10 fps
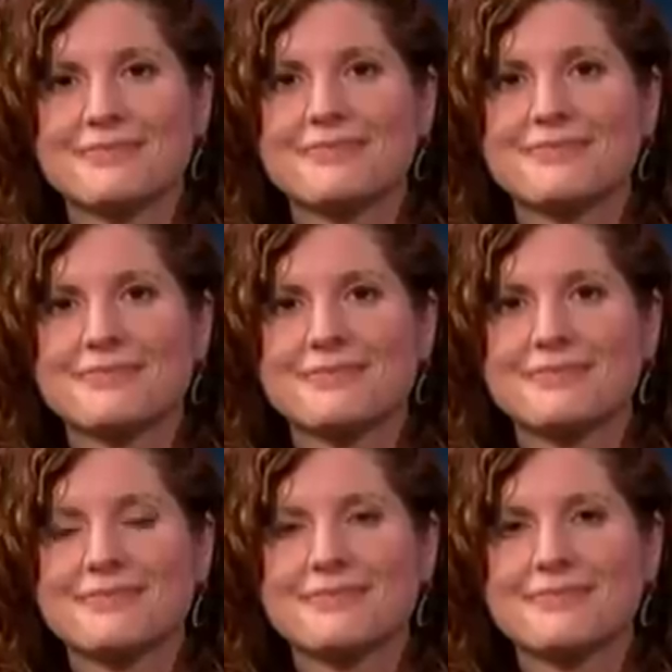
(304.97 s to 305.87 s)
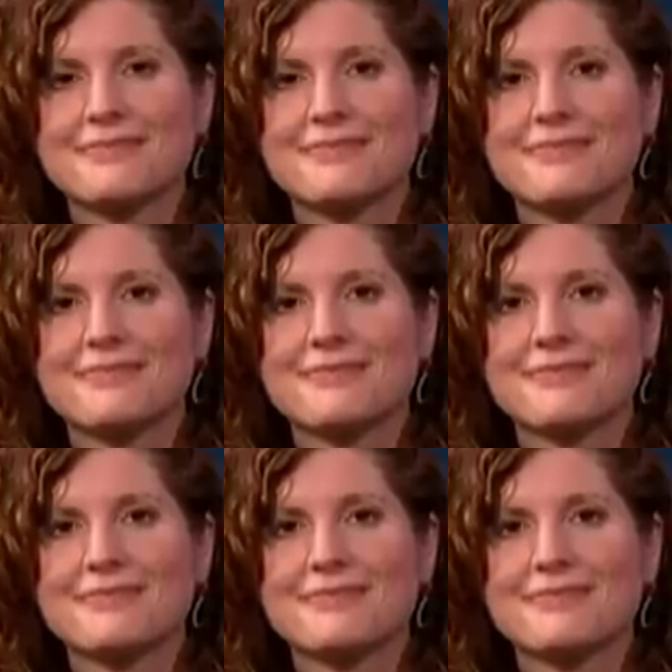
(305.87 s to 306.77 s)

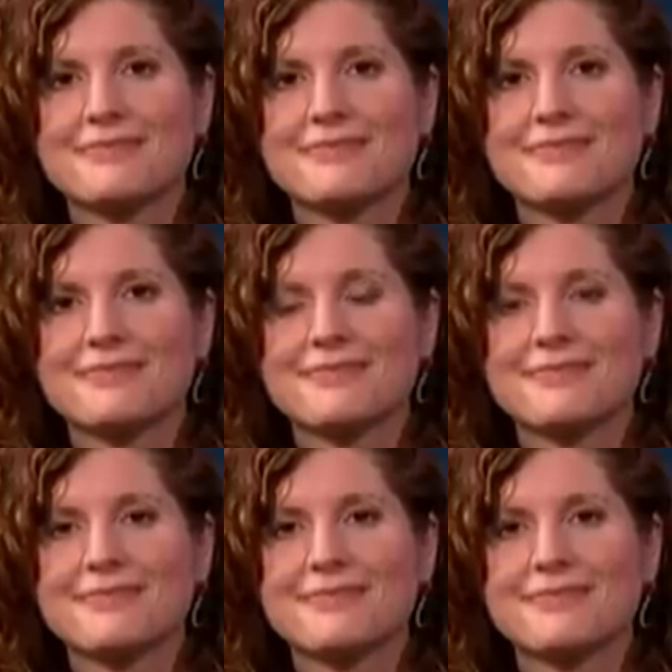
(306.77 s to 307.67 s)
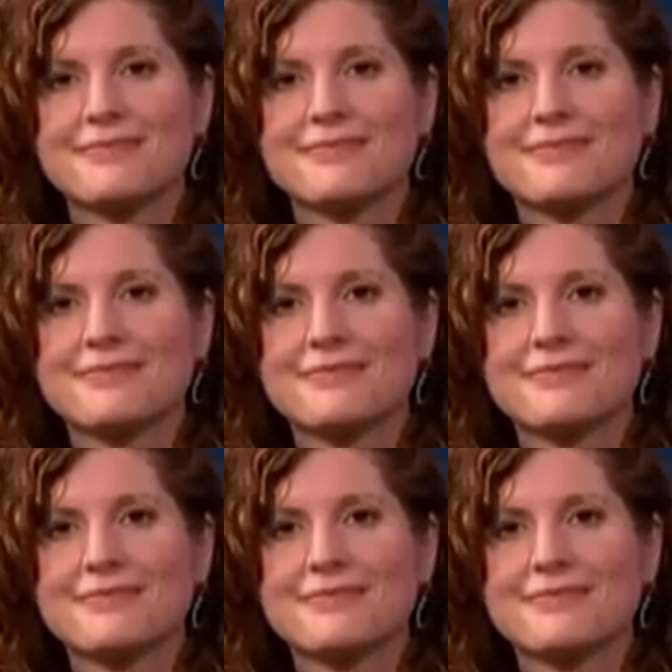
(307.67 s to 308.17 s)
(silent)